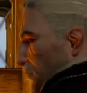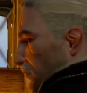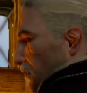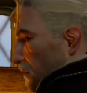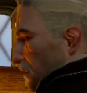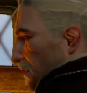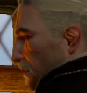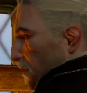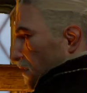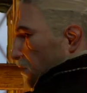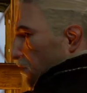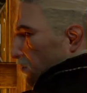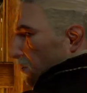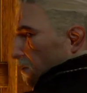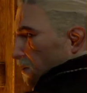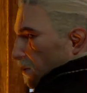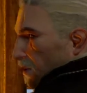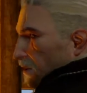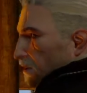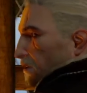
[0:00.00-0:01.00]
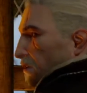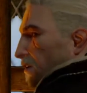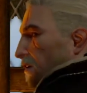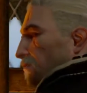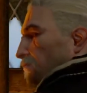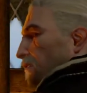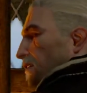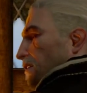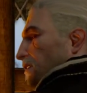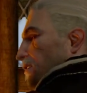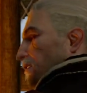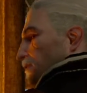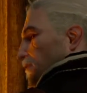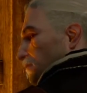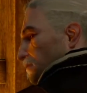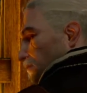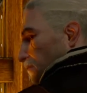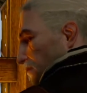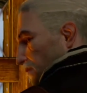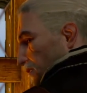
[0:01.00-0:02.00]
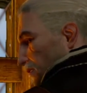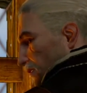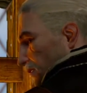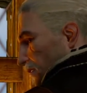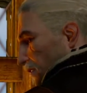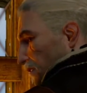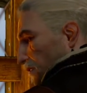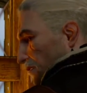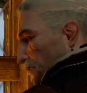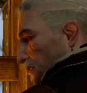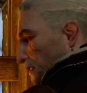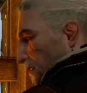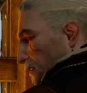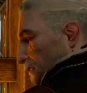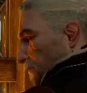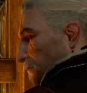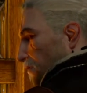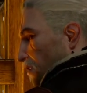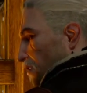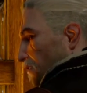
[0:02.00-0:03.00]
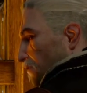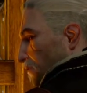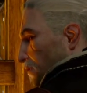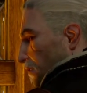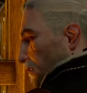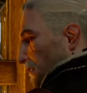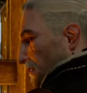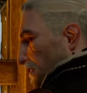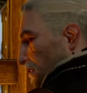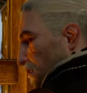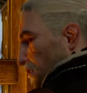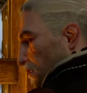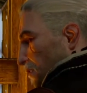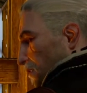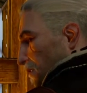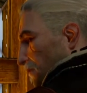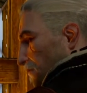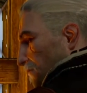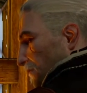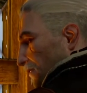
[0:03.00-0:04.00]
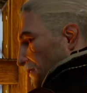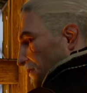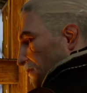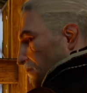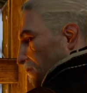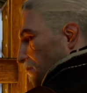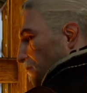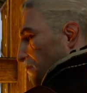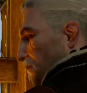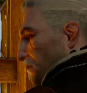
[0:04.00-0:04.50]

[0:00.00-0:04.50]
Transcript: Turns out I don't know how to talk about it. Didn't really understand much of what Yen told me.